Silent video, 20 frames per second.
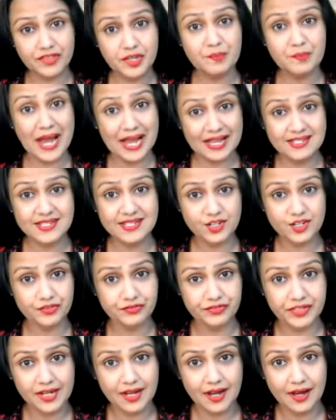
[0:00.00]
the back seat of
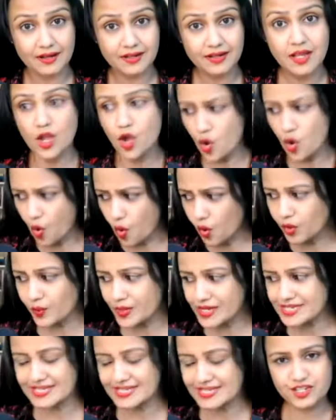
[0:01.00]
the car,
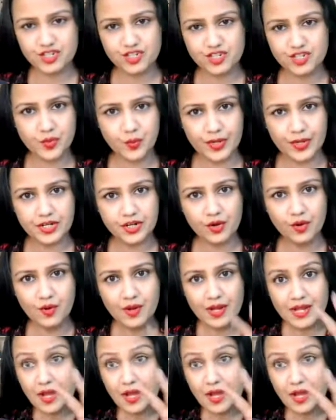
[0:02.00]
always next to the window